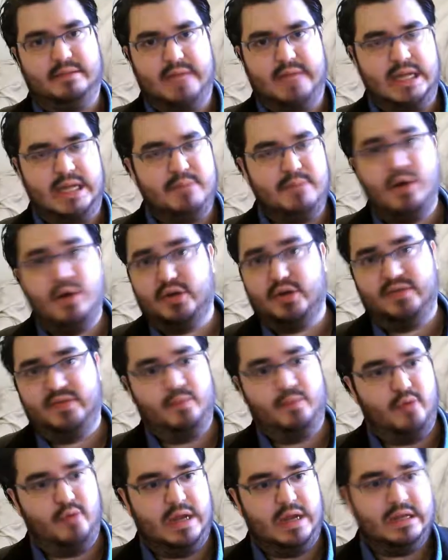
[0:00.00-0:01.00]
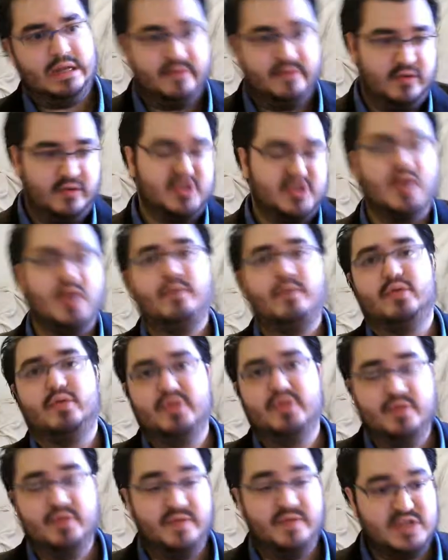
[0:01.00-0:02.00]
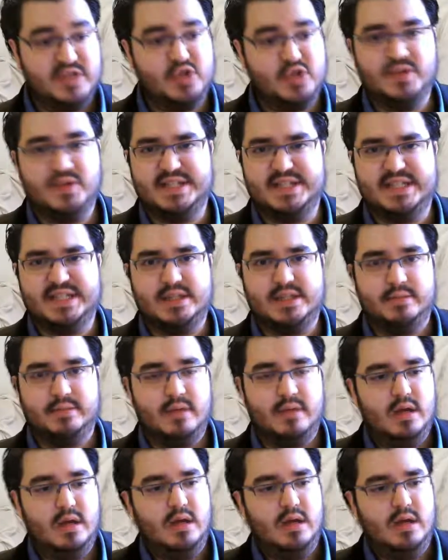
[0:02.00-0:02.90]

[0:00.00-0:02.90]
any part of the brain, for example, the visual system,